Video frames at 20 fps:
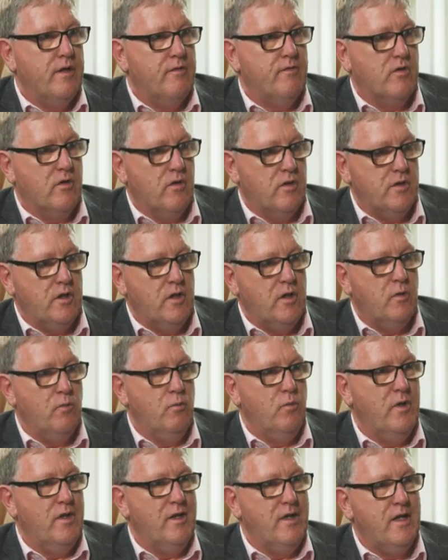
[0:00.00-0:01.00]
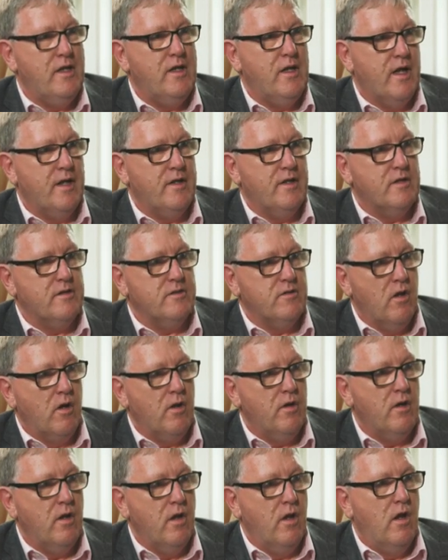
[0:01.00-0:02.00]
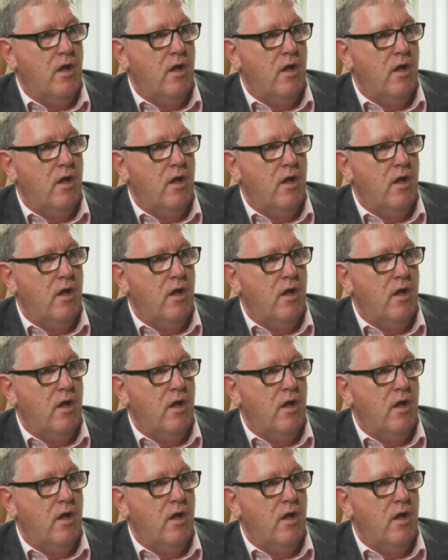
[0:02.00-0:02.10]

difficulty, we need to get this done.